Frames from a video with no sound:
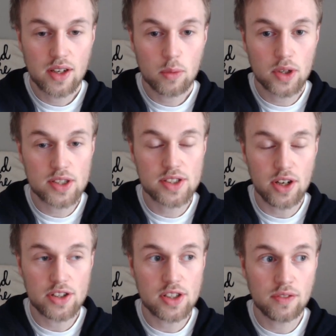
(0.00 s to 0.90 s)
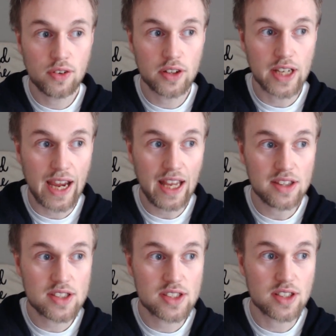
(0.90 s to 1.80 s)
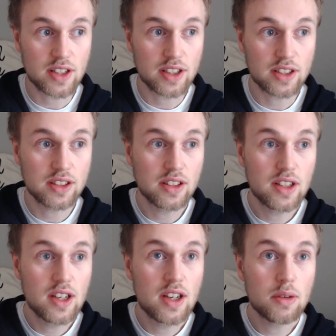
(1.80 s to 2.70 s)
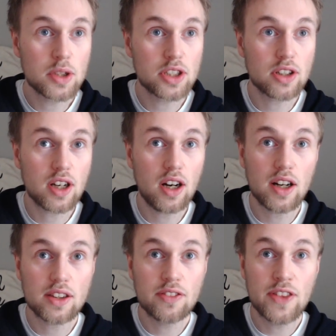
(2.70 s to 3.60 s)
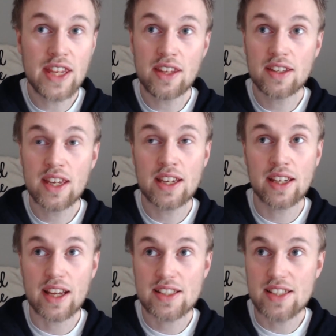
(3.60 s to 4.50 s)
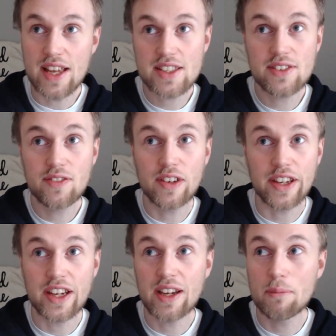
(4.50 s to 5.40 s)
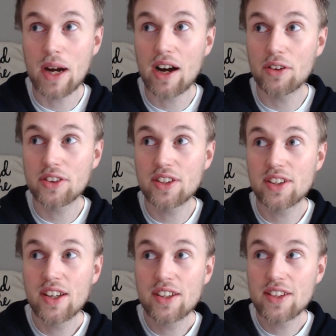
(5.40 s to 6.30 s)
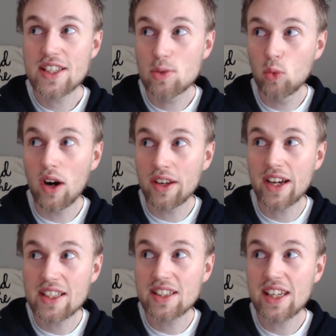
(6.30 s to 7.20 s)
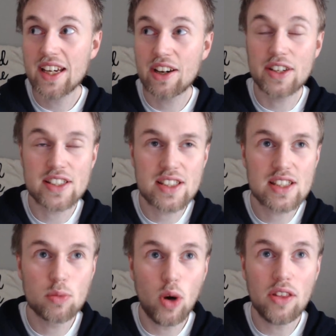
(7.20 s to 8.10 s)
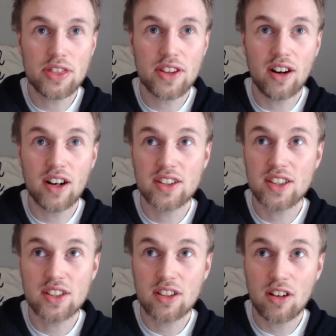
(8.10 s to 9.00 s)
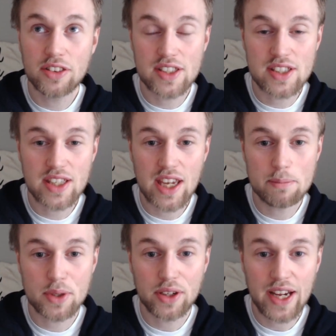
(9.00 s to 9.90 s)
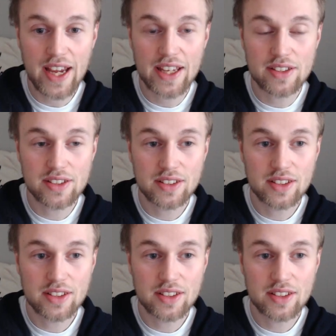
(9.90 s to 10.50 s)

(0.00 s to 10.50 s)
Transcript: when you're searching for an answer, when you're caught thinking excessively about this one idea, this this one thought that can't escape your head.